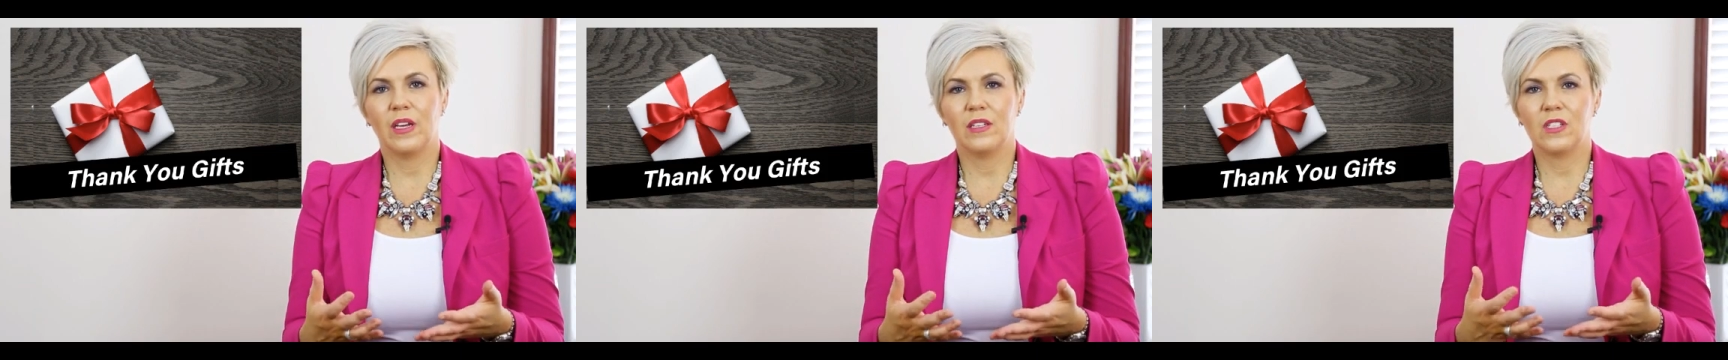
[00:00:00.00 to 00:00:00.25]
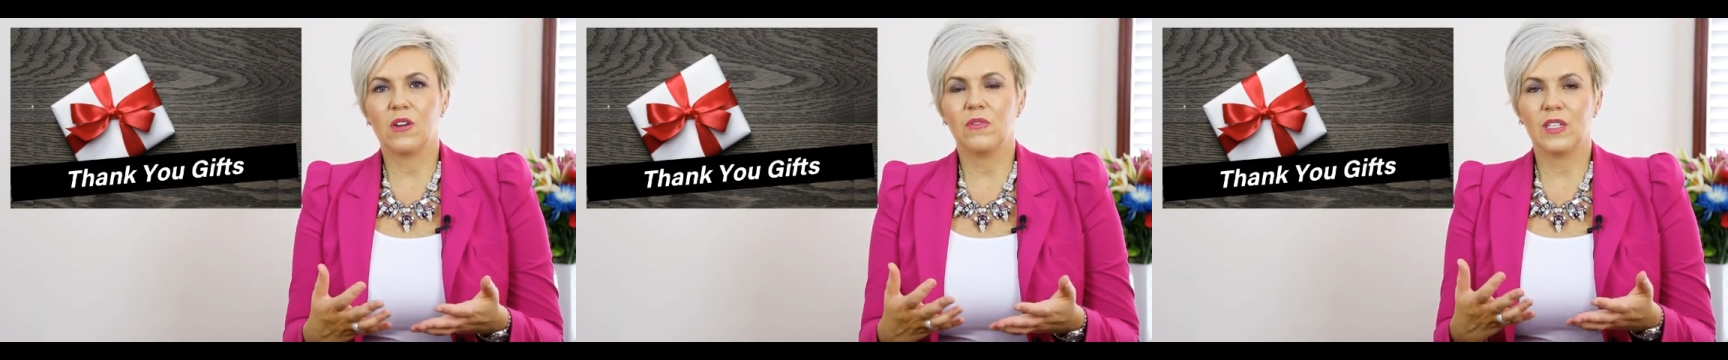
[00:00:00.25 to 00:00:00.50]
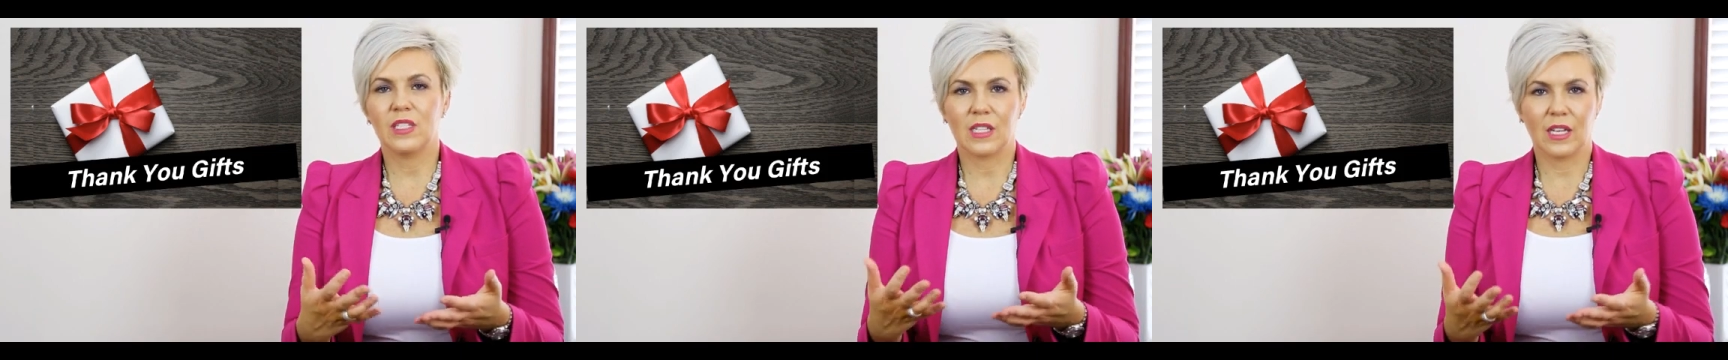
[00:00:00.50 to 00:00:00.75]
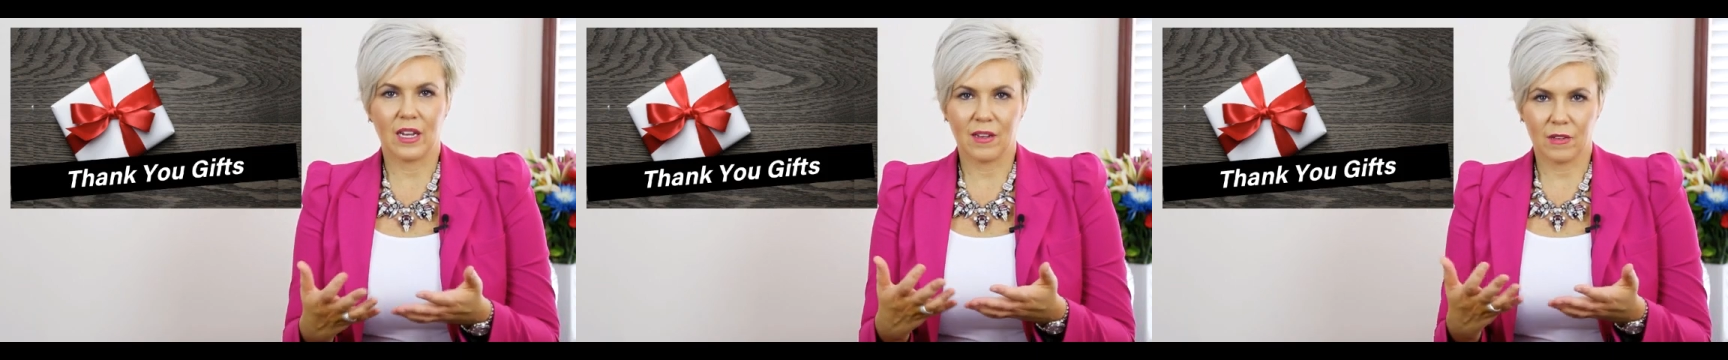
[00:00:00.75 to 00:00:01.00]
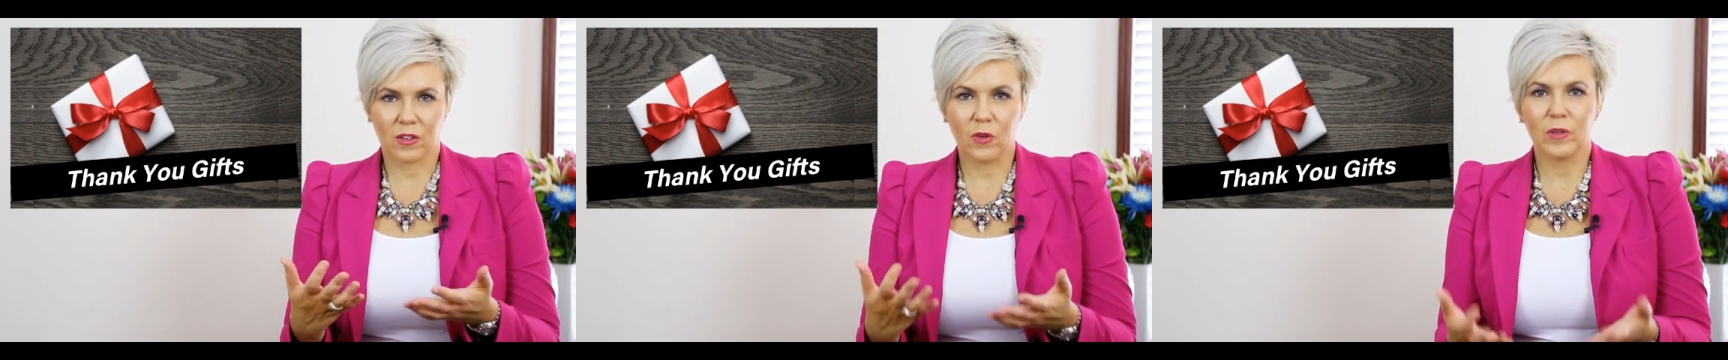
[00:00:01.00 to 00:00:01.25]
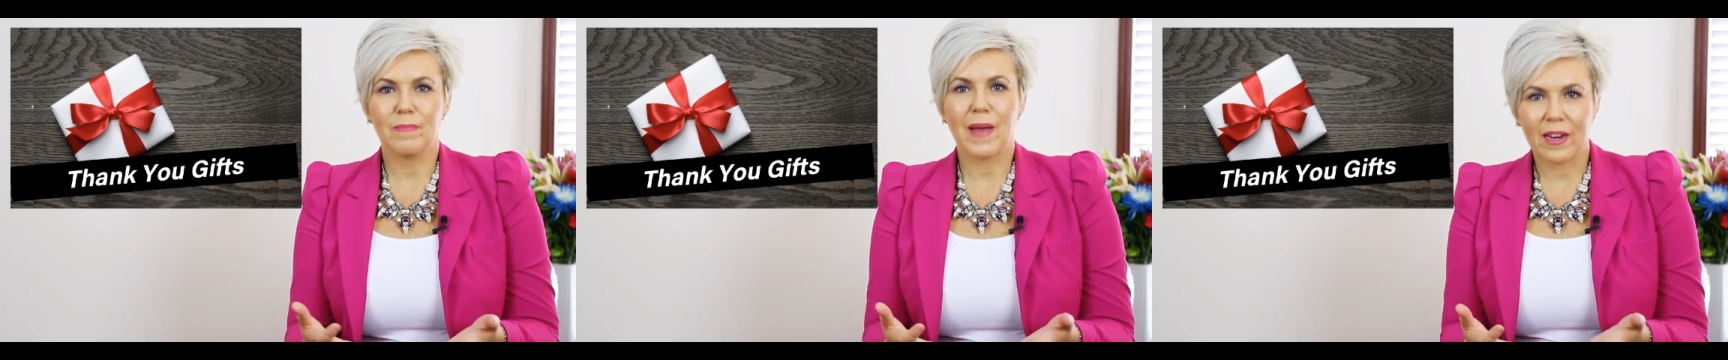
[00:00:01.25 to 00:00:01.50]
it's obviously
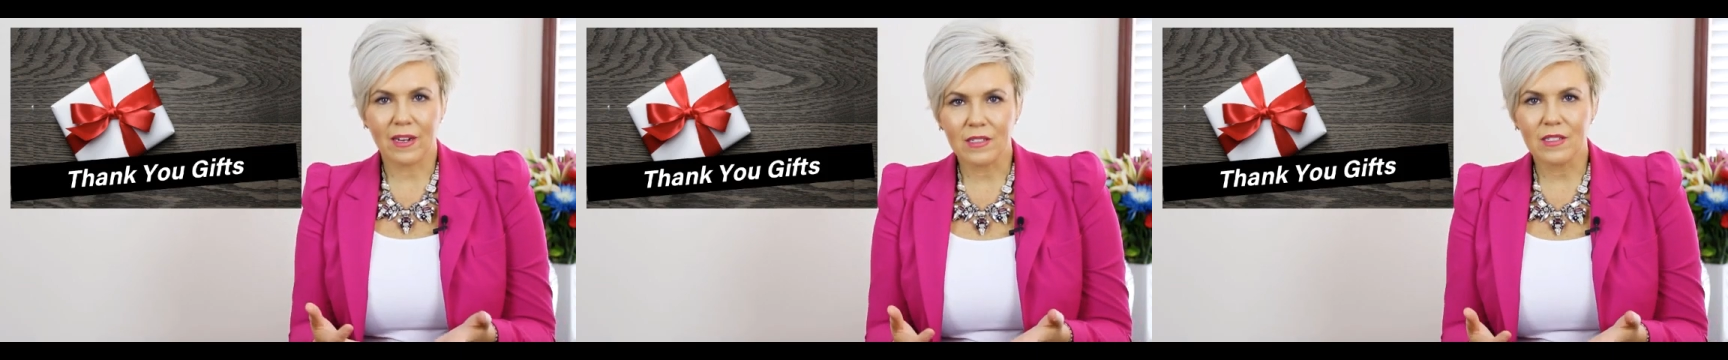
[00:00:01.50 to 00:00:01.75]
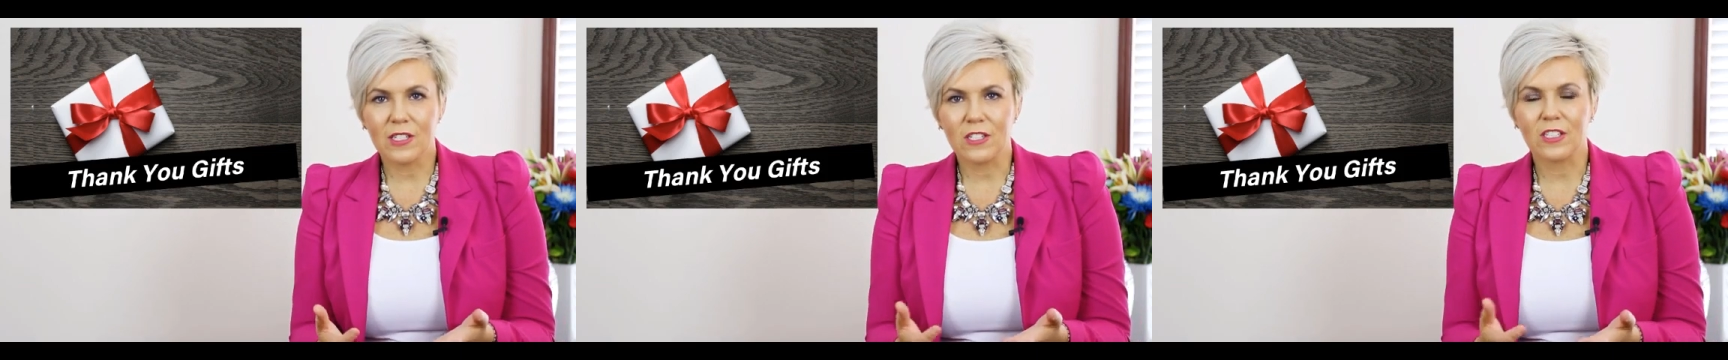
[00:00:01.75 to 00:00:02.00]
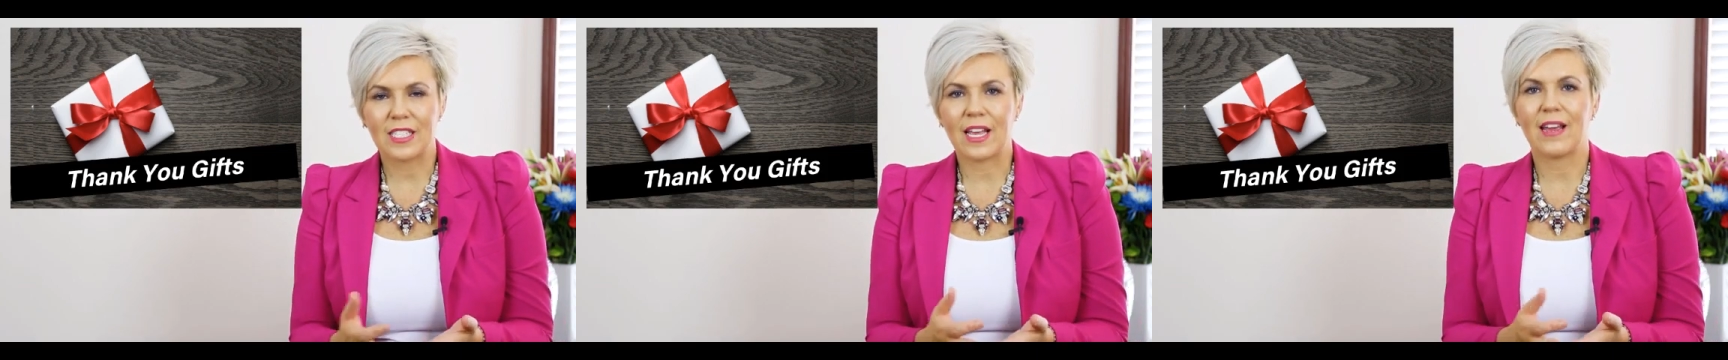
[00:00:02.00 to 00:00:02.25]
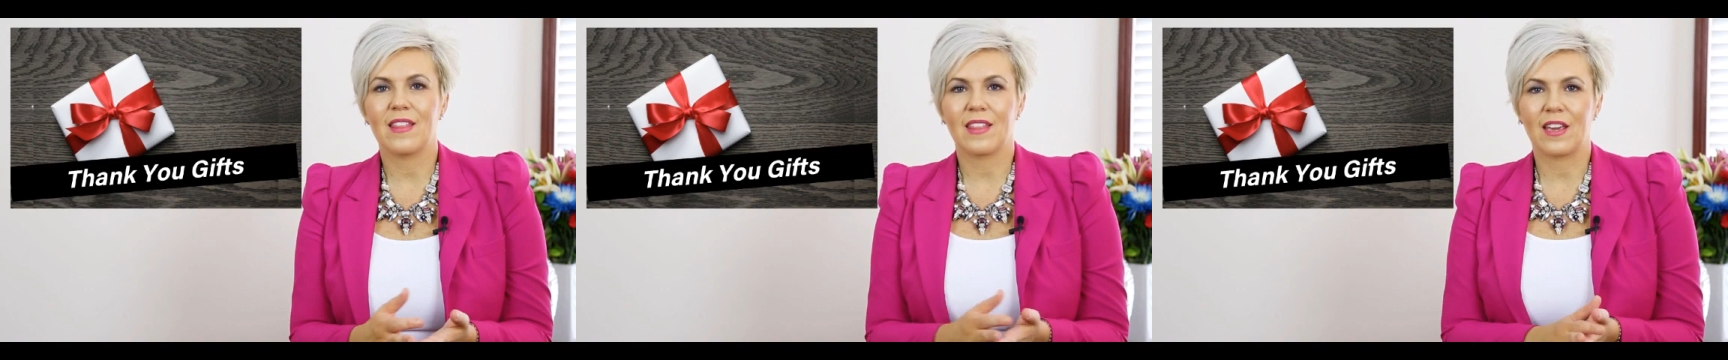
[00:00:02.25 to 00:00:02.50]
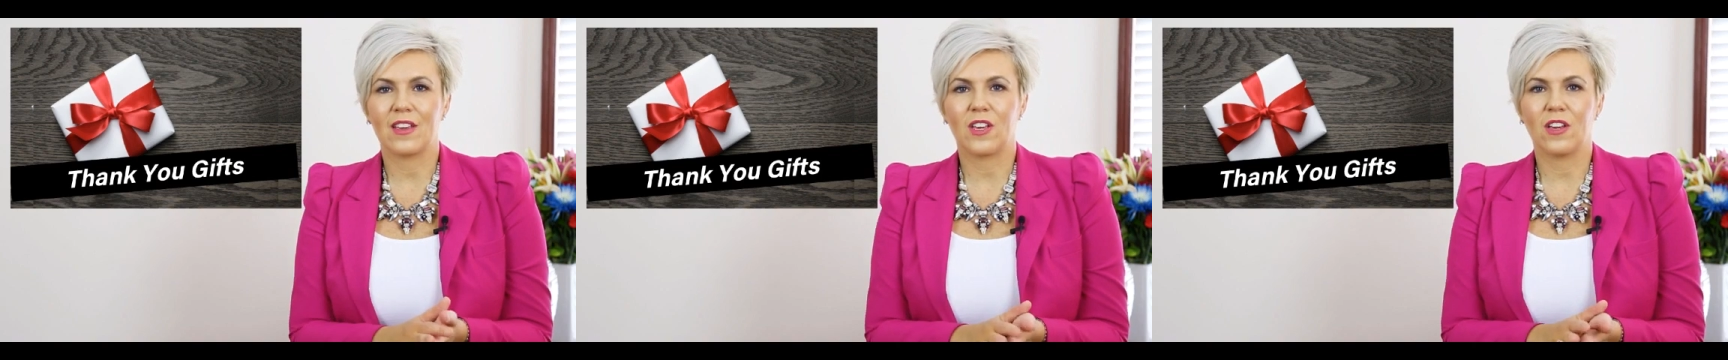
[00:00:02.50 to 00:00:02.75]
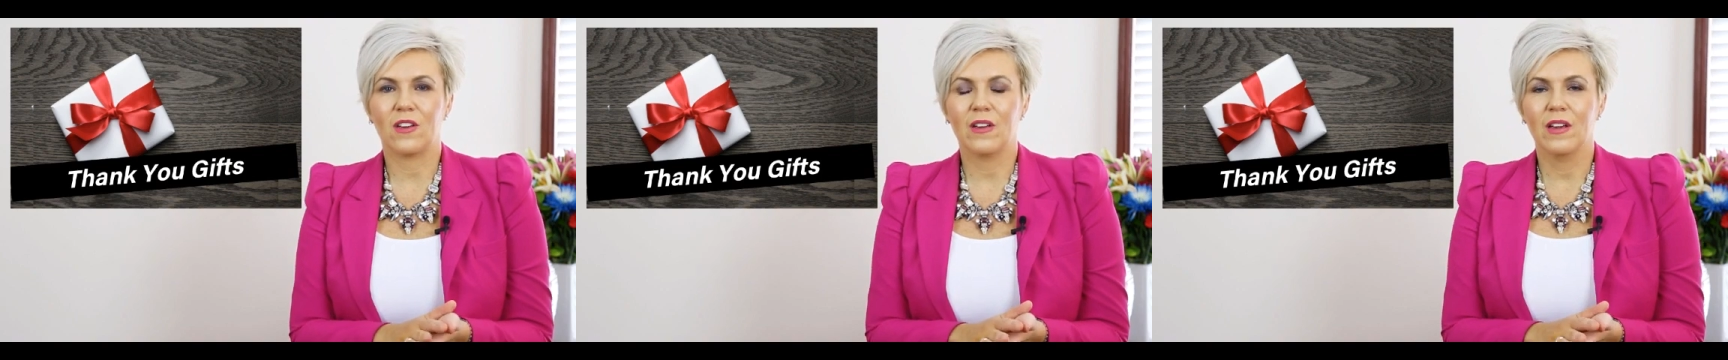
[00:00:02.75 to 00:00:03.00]
good manners to say thank
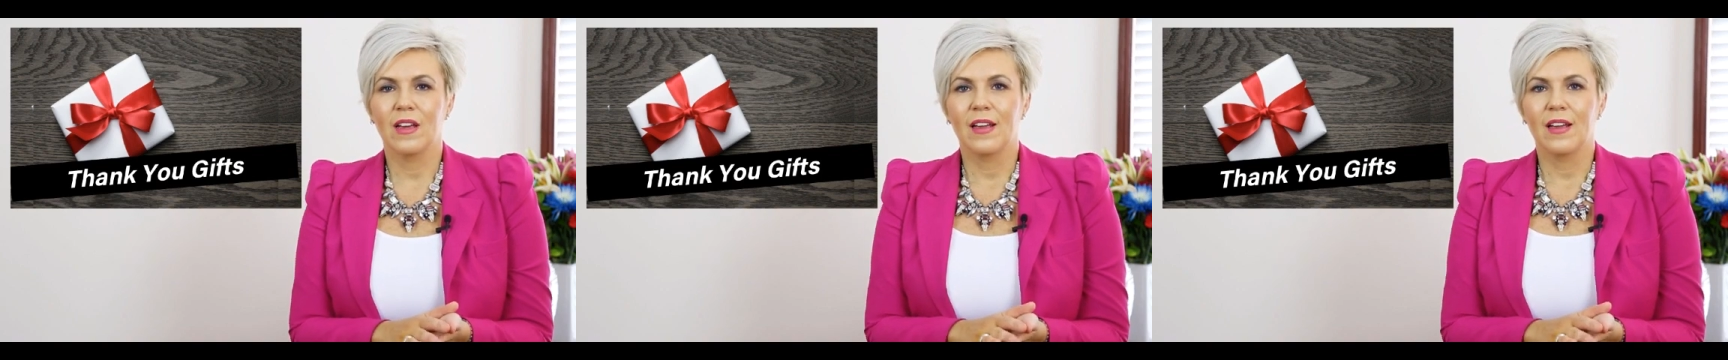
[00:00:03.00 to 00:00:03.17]
you,